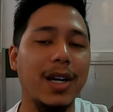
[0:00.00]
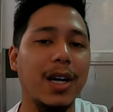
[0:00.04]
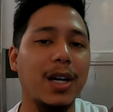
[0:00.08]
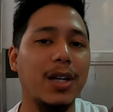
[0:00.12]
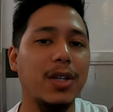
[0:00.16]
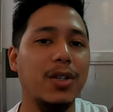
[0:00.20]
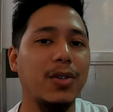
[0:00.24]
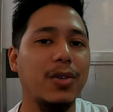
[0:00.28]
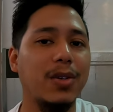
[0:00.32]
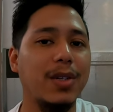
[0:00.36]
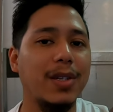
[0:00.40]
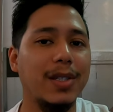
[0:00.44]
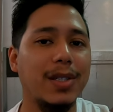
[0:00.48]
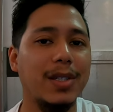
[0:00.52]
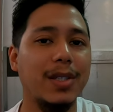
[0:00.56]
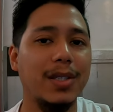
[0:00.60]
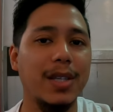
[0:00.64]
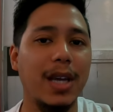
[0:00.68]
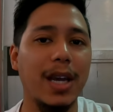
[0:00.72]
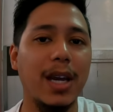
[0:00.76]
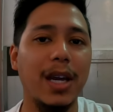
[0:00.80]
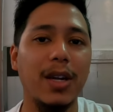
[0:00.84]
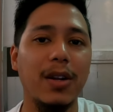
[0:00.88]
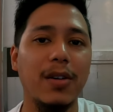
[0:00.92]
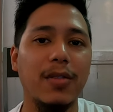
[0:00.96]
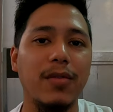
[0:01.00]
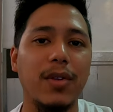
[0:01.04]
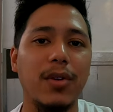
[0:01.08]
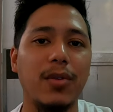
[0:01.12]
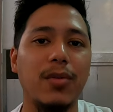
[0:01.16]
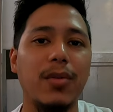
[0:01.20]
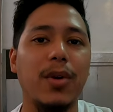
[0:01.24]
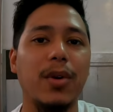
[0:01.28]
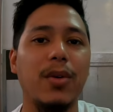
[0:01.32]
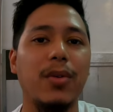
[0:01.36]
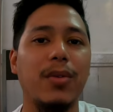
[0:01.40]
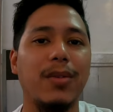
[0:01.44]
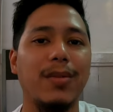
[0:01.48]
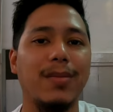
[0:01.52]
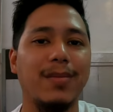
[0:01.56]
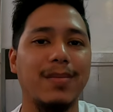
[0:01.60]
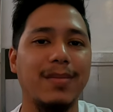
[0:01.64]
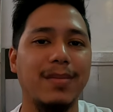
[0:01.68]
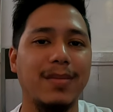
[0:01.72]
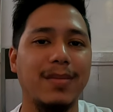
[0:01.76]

car to the side of the road.